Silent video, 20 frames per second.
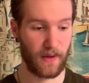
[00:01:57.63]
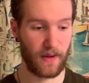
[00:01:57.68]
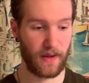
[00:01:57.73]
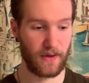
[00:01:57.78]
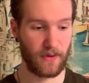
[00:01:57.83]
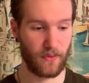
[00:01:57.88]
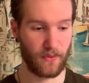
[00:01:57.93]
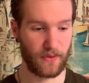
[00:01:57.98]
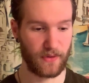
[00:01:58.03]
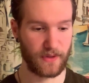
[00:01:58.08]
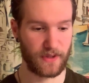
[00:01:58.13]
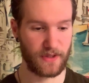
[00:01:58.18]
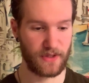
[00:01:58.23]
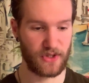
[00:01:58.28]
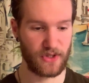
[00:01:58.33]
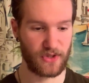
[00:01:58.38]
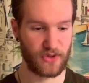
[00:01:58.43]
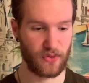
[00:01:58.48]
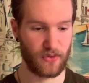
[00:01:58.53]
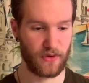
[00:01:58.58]
in order to
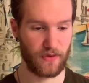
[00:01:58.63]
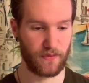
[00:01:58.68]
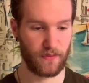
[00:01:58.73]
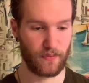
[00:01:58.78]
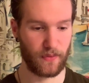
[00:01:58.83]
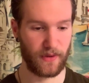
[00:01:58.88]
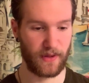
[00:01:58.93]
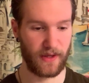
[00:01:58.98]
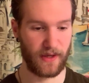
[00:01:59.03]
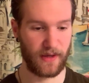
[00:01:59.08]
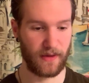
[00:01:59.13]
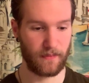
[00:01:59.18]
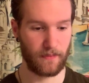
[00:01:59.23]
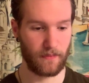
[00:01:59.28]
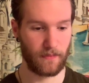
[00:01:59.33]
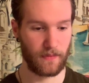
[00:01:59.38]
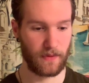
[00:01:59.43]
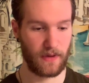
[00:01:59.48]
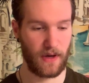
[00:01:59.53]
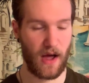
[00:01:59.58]
just sort of really
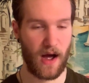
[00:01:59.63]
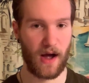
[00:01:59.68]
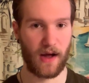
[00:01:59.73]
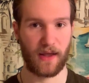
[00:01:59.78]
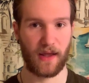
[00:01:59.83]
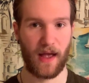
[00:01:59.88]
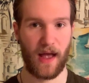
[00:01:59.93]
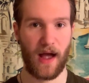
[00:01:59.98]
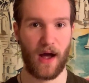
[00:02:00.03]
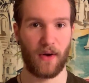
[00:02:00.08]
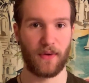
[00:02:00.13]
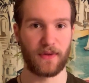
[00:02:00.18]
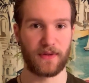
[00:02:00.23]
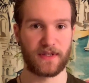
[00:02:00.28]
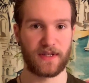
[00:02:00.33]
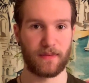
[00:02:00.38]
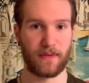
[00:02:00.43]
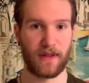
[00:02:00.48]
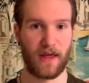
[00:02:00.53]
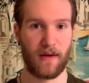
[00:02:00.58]
knock
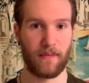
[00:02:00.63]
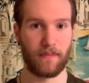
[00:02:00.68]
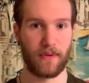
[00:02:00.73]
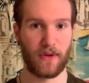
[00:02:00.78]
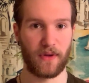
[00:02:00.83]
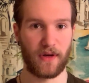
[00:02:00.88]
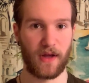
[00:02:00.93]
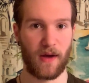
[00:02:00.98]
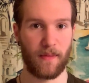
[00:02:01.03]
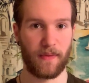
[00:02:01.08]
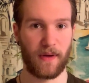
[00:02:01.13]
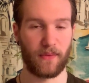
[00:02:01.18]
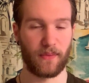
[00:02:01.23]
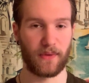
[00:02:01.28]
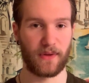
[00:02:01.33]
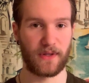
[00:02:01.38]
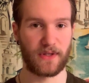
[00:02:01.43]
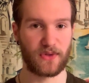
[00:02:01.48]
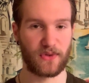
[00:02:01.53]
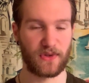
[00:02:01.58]
out some of that buildup and
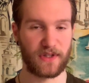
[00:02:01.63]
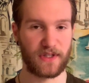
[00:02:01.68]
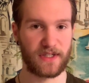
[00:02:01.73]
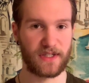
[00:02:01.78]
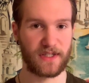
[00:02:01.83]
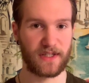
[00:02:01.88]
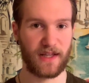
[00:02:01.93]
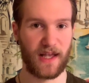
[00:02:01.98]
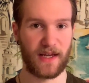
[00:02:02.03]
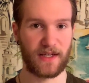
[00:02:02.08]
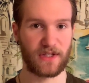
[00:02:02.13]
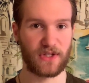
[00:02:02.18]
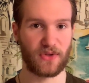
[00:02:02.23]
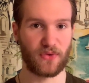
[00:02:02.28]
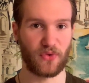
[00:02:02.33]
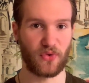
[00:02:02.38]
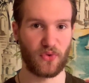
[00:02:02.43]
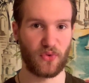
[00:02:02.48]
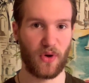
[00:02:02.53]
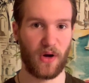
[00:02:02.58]
really sort of slice
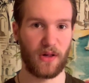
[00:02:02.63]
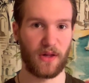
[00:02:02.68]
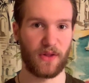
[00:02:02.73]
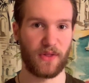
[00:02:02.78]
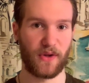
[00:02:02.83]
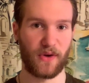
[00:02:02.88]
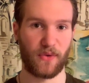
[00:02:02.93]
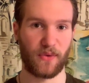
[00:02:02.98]
through all of the